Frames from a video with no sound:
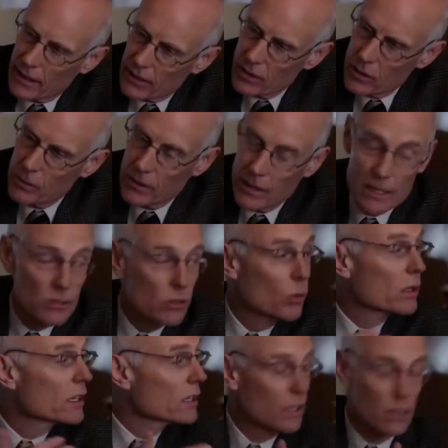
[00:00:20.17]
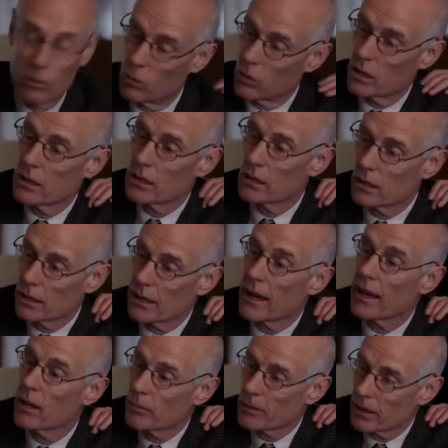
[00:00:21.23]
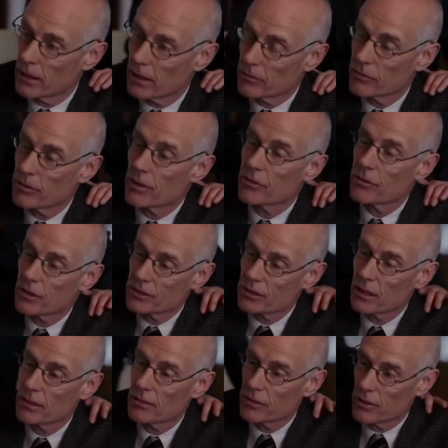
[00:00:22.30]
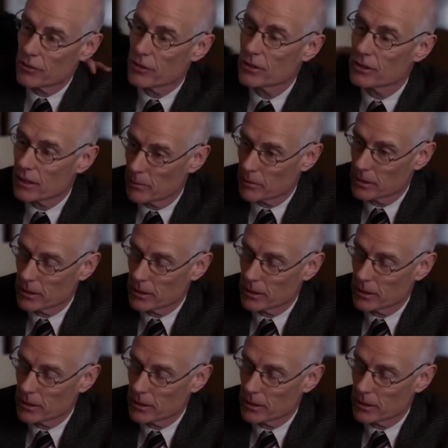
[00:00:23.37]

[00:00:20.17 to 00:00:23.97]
The sky is the limit, everything is possible.